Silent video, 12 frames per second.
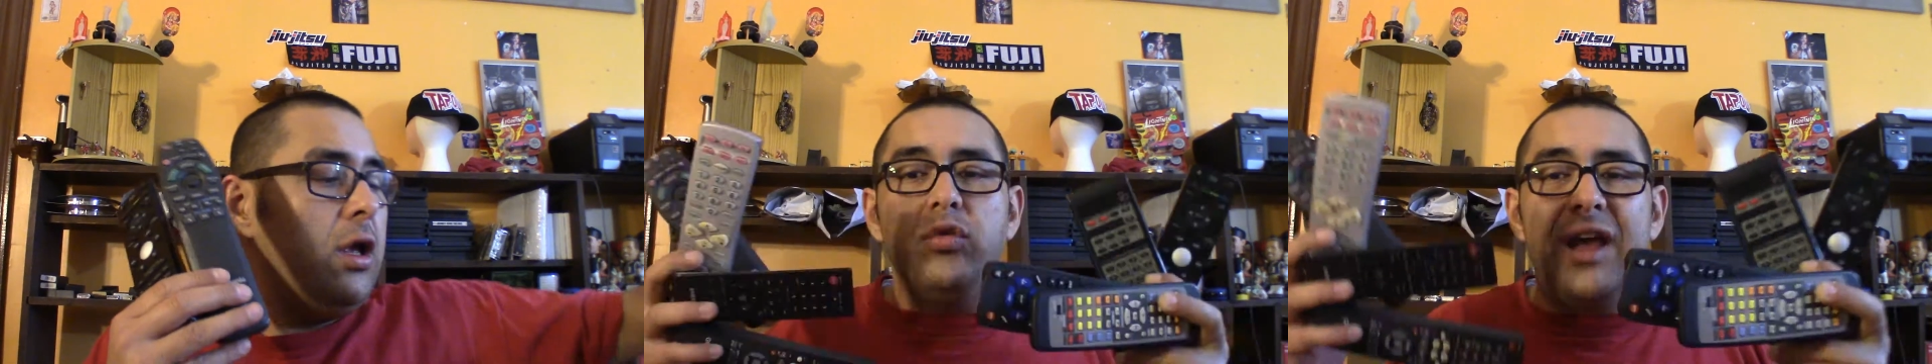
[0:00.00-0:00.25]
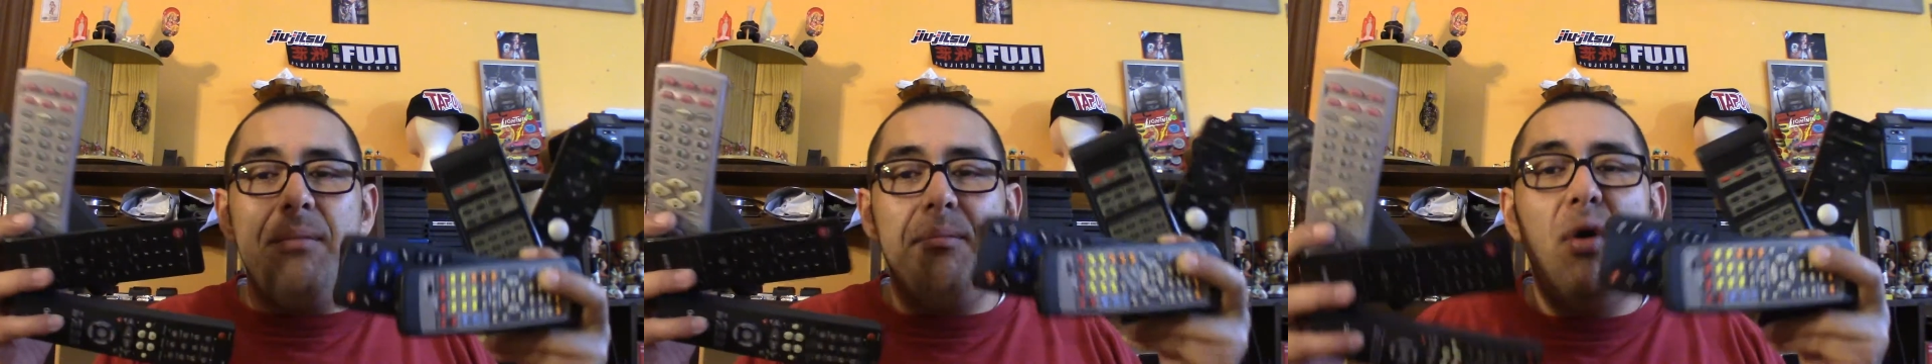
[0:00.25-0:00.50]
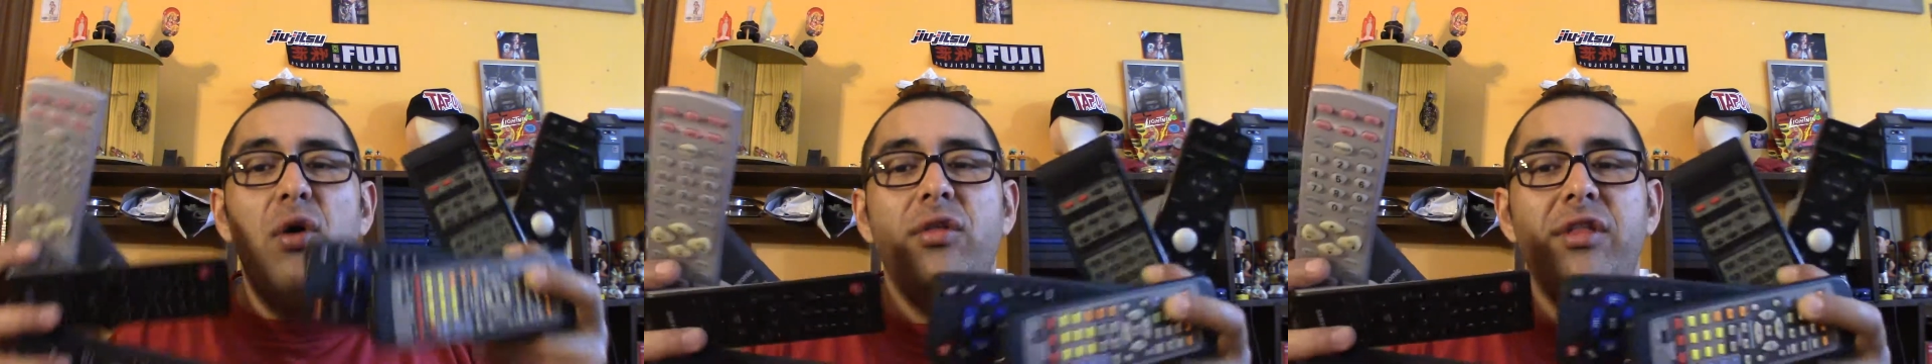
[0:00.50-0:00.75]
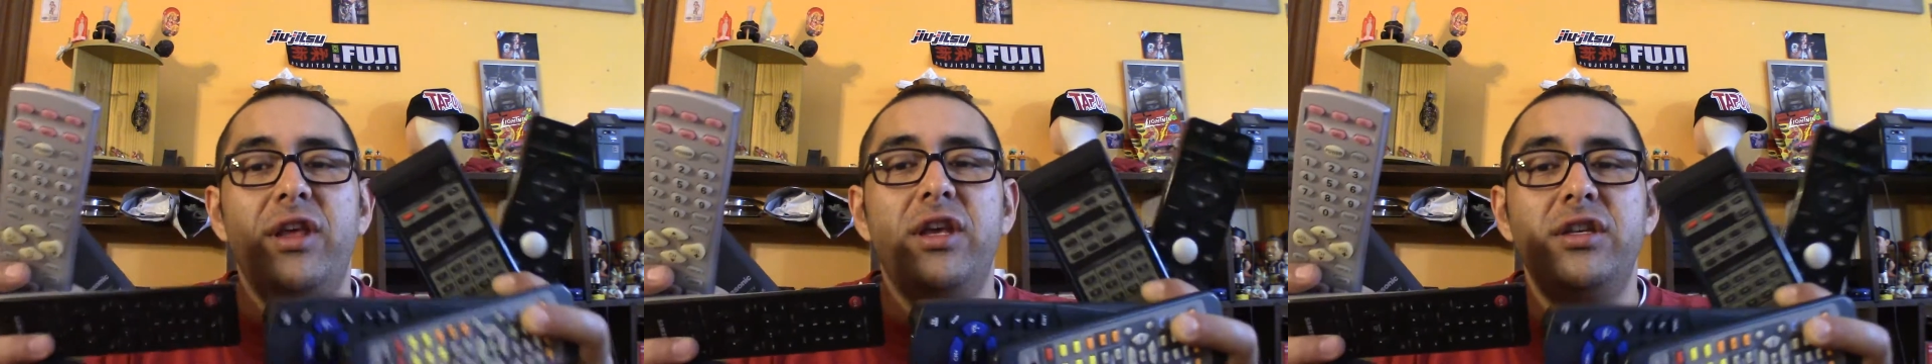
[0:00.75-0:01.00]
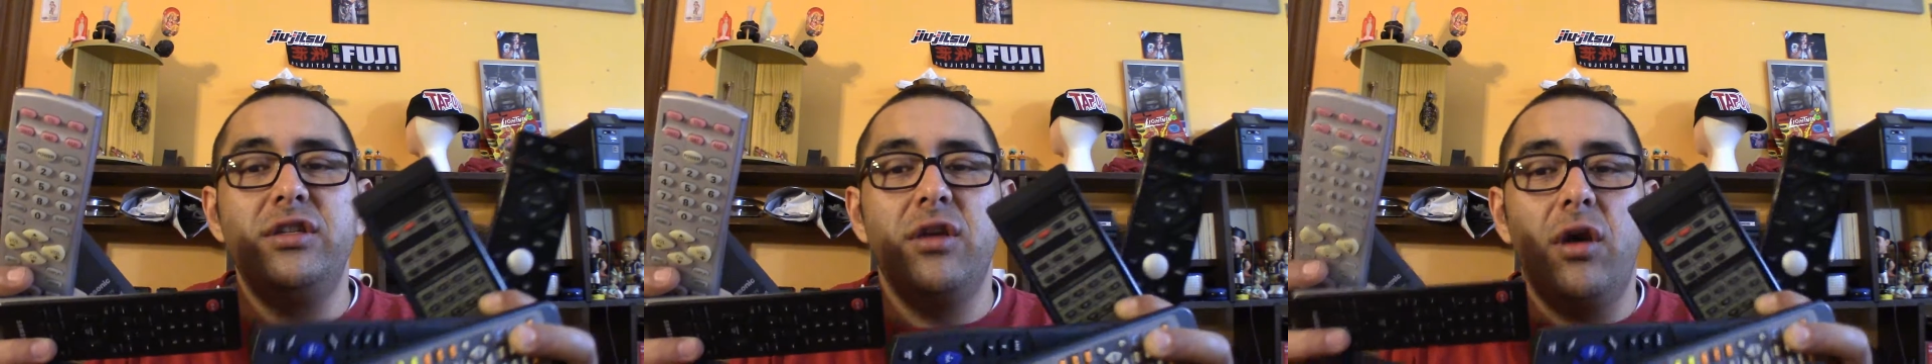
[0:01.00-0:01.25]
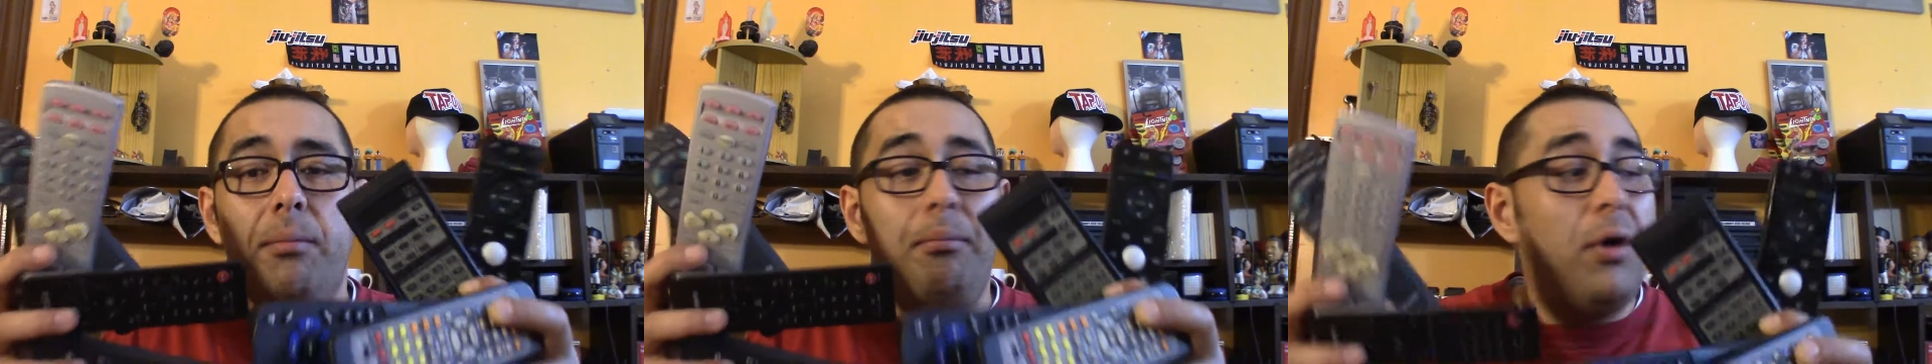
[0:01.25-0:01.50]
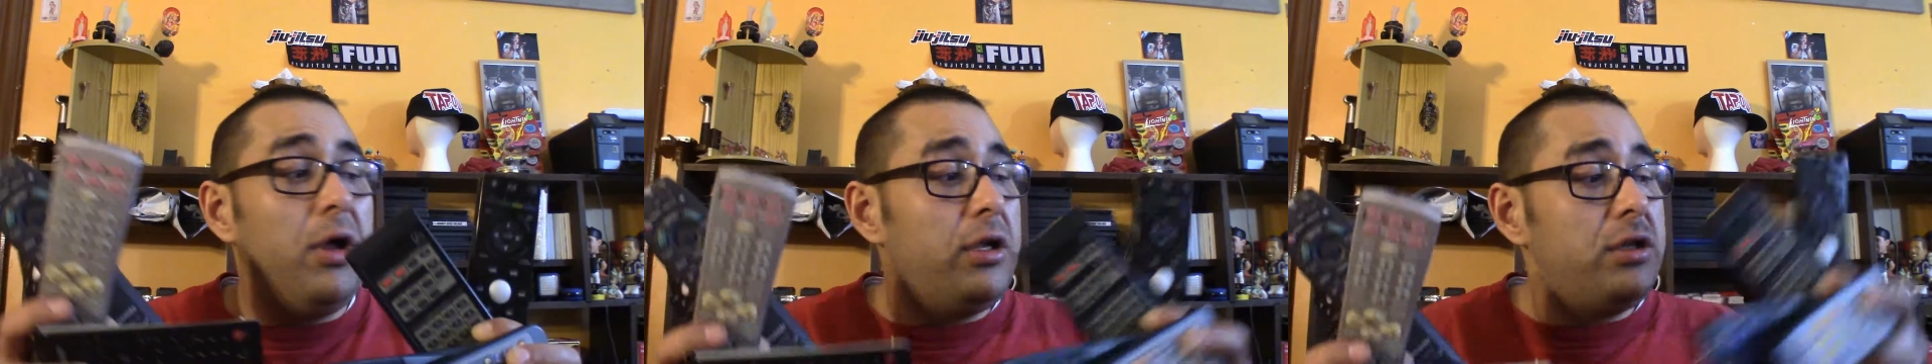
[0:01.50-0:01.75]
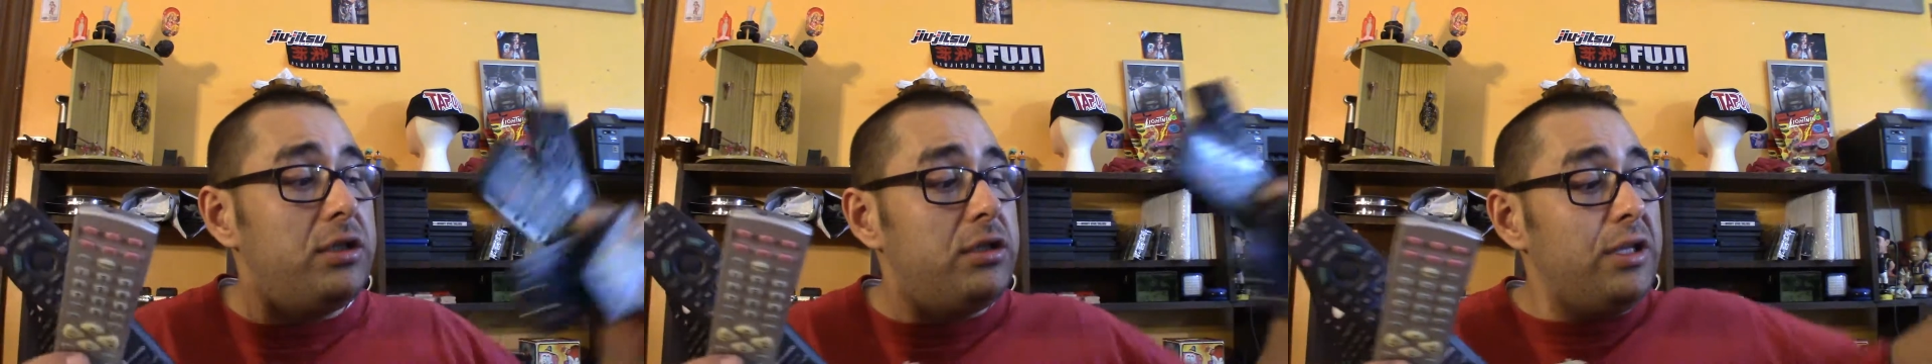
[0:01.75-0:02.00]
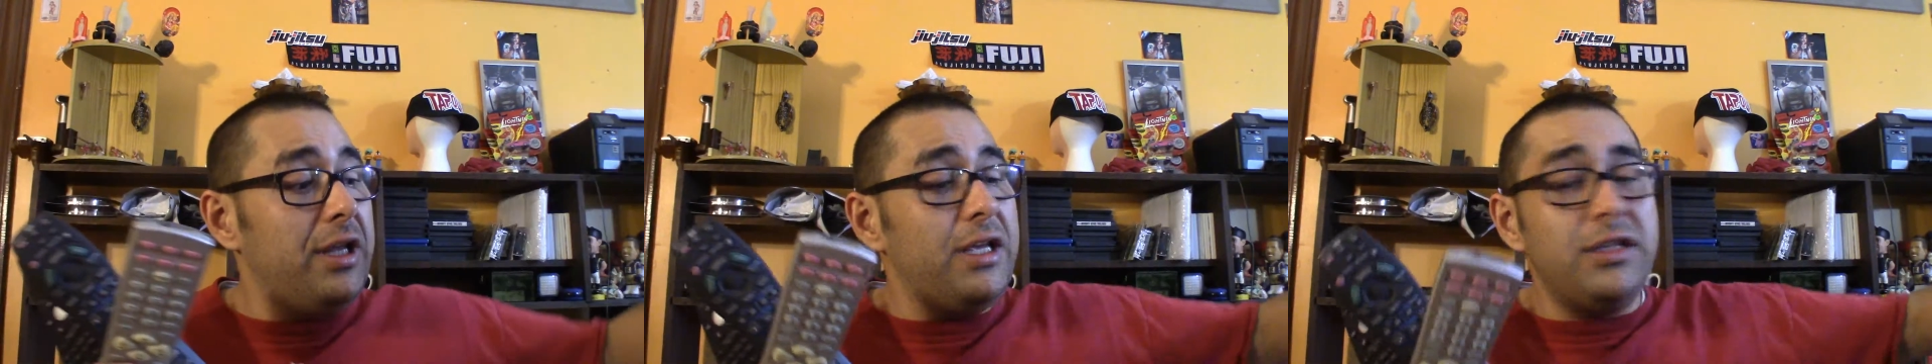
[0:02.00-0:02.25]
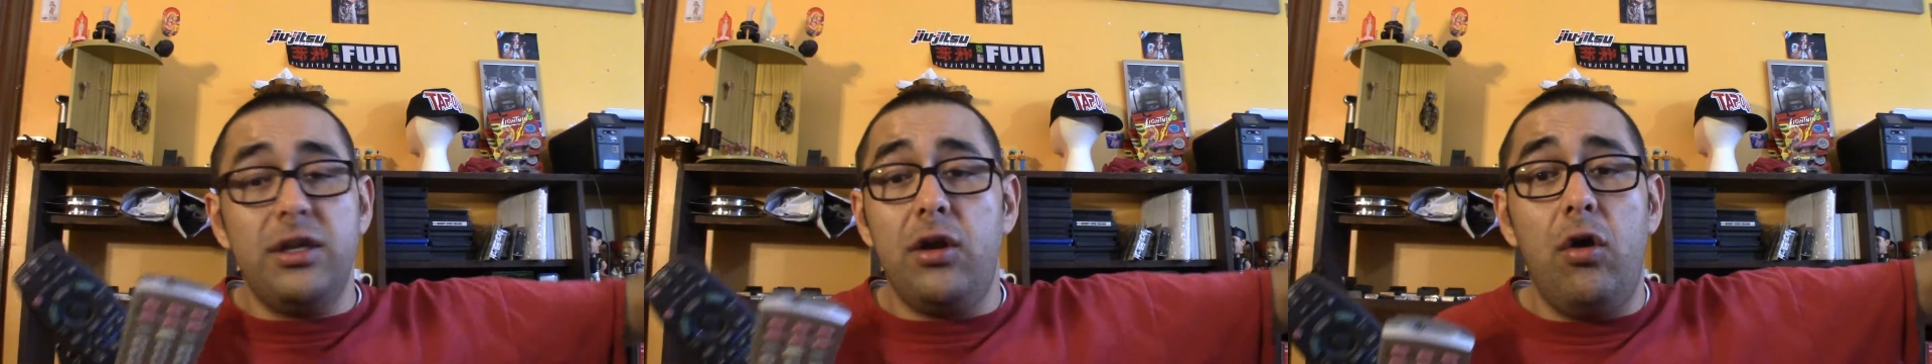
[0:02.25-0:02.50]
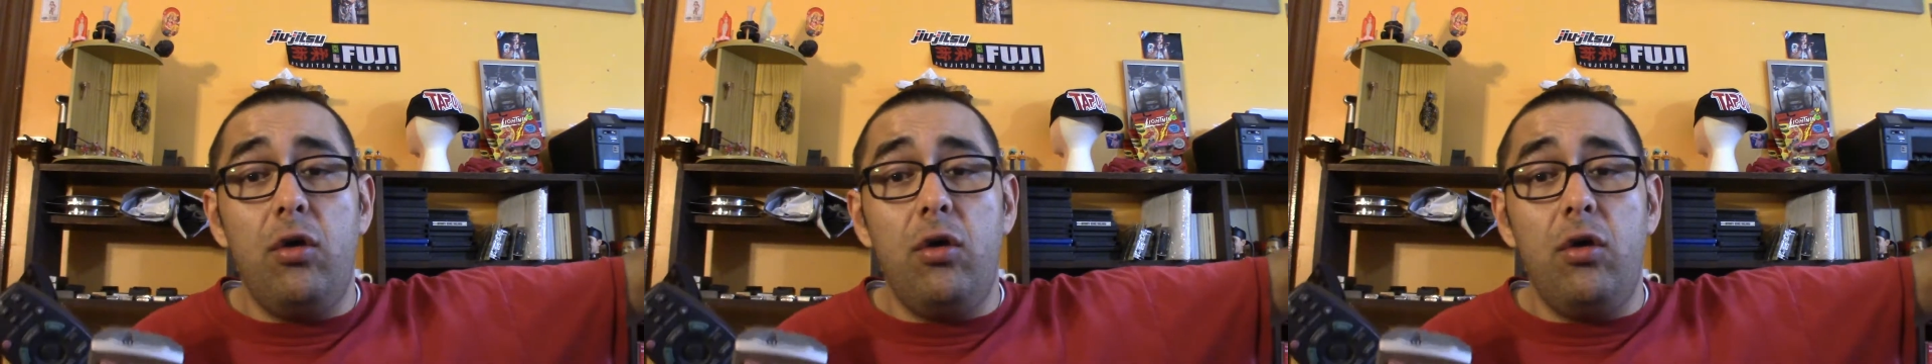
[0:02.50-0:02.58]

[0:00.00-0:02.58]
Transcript: So I bought these and a